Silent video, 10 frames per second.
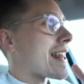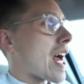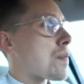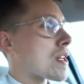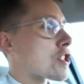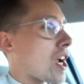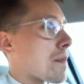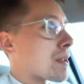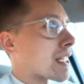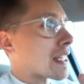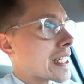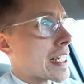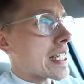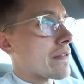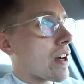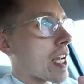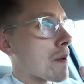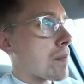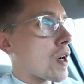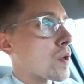That picture, I believe, I
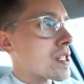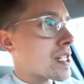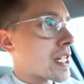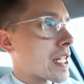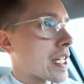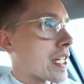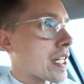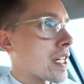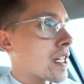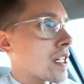am posting